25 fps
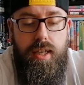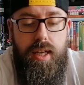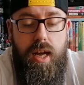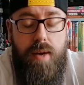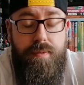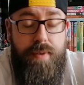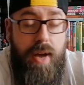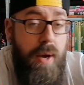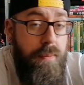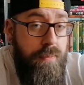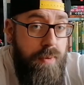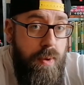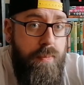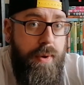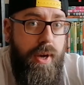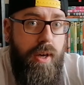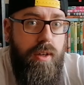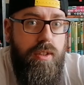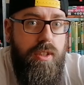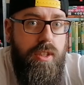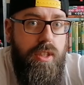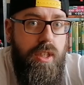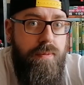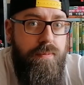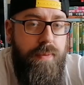I'm happy
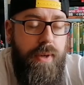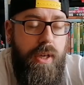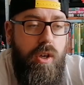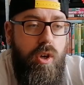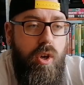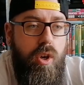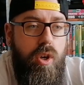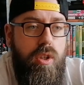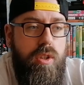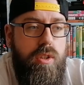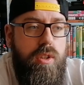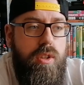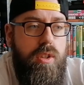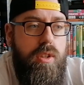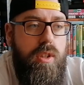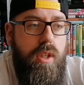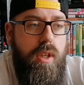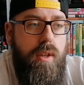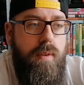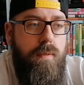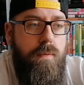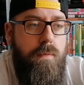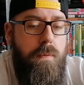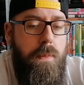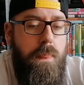about it because
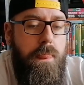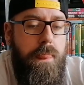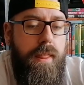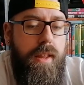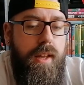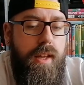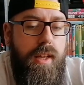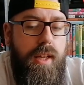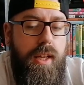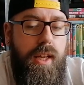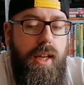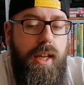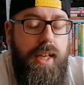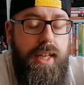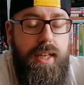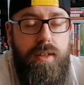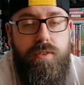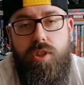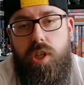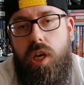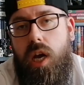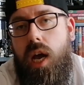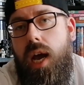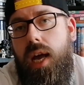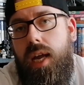it
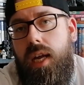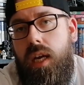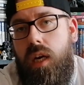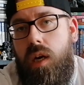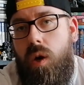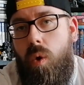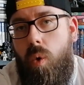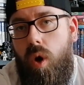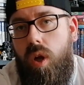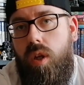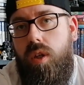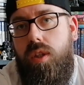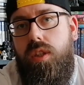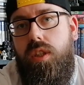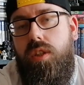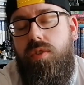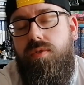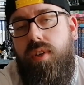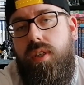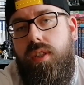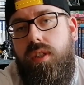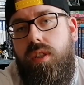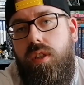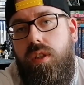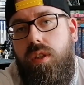gives you a higher quality
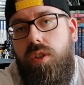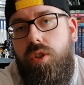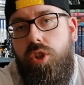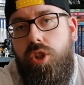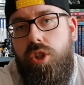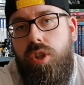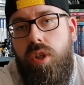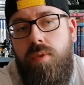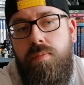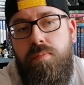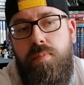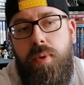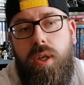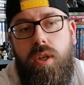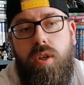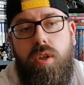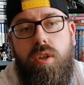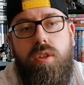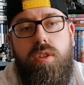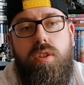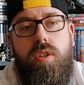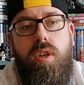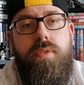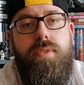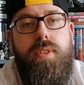resolution,
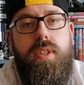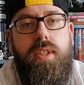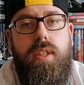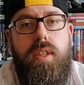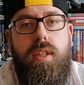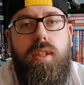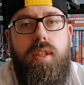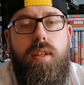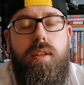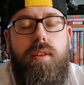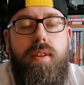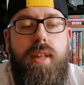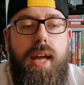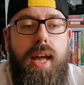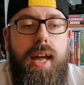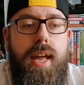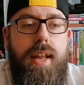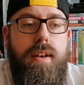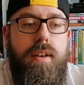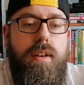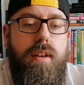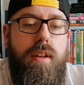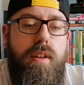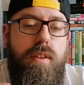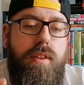because obviously
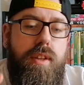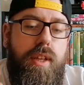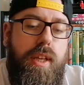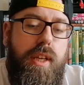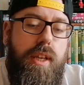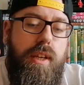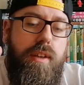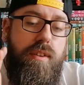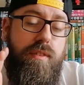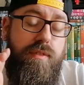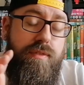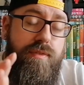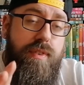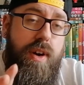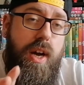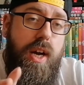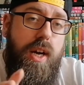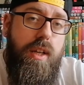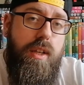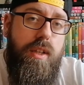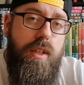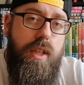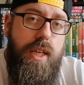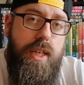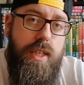then the
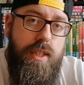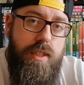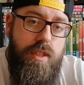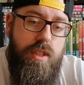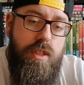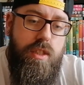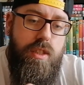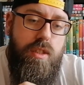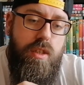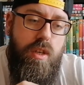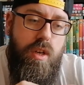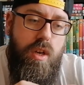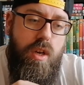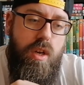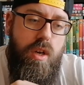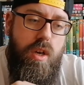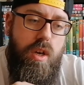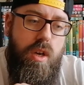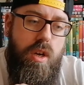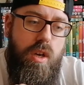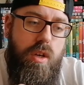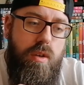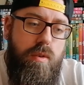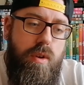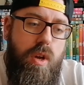file is
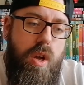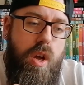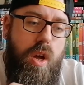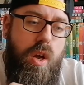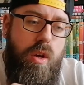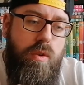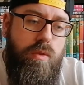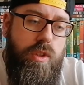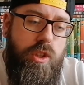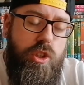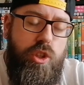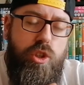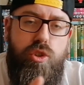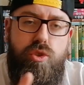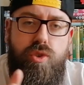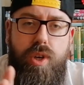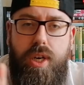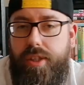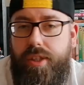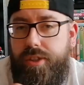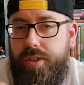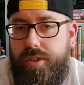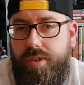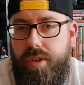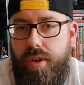only
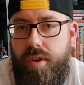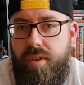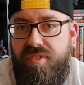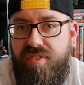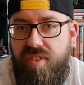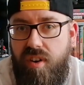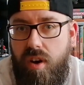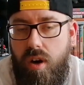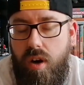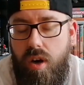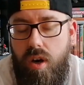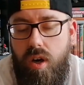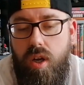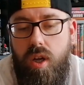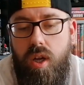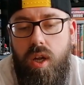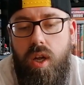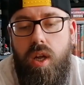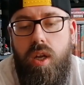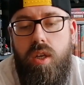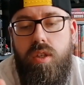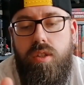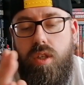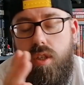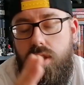stretched so far,
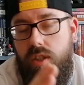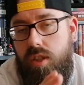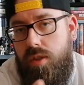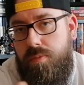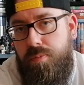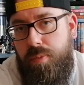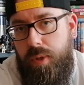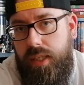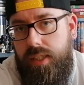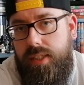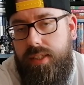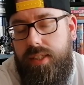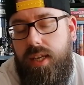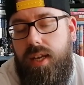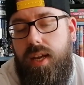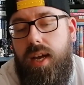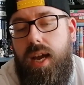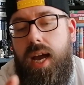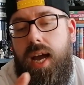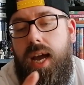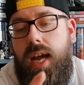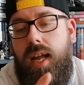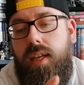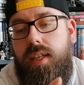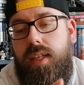so they split it
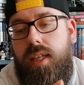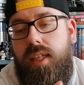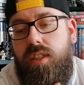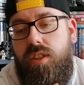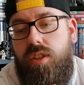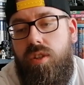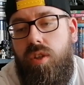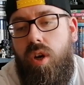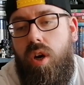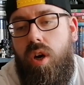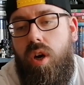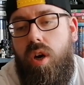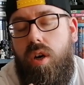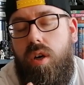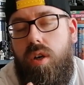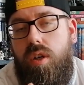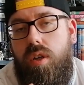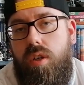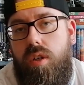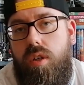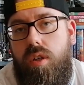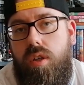and it's not